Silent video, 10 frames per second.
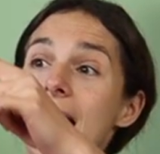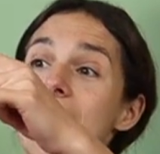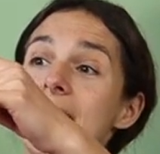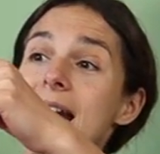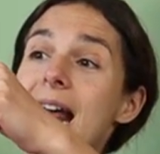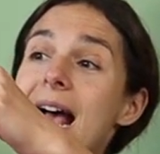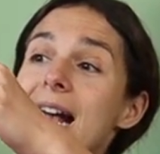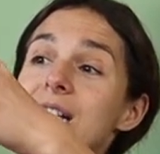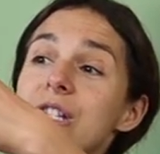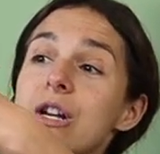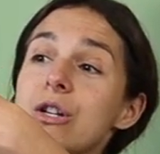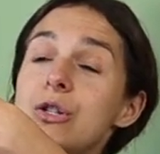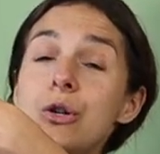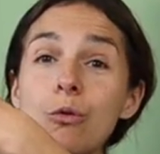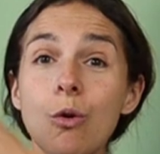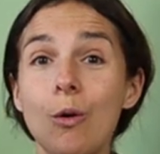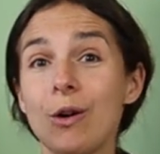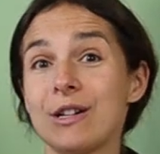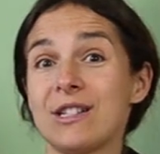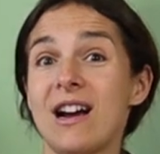and it has two
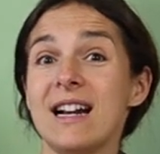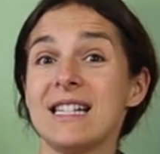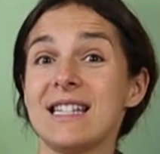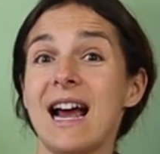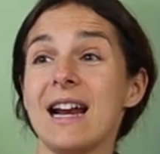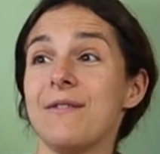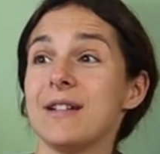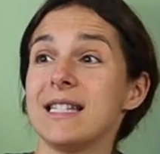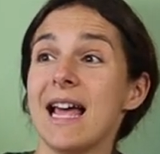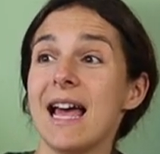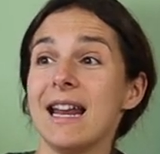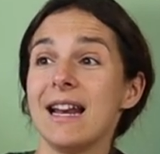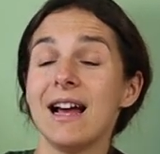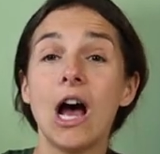horns on its side of its head.